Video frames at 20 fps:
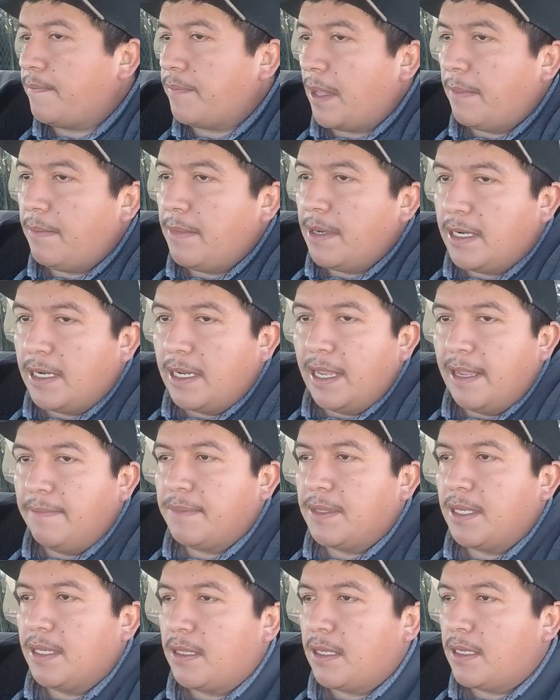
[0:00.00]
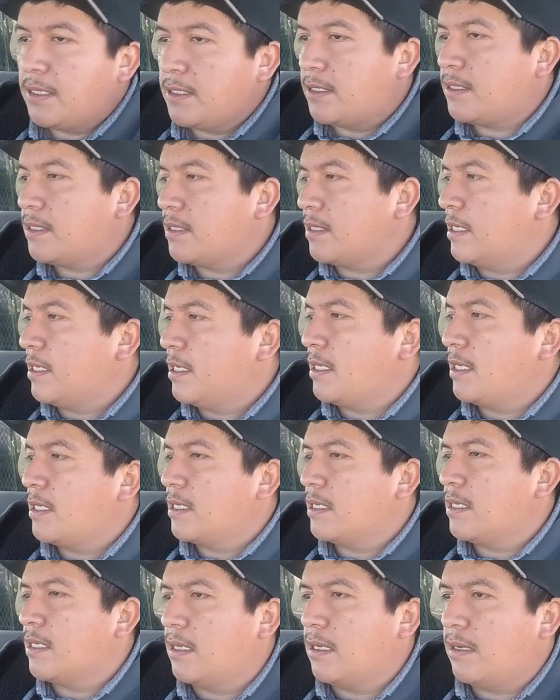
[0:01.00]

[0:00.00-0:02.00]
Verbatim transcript: I'm gonna empty this and